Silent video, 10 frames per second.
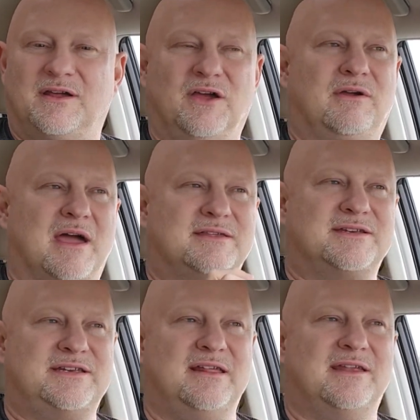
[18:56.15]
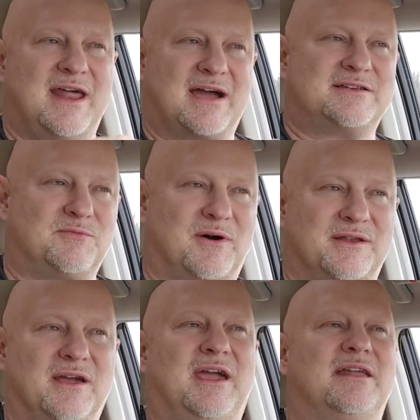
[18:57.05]
You get to see the next
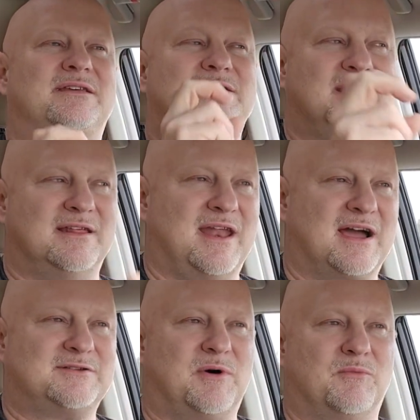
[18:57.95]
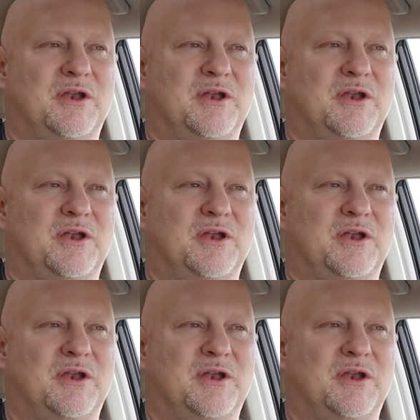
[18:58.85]
one. You get to see the next one.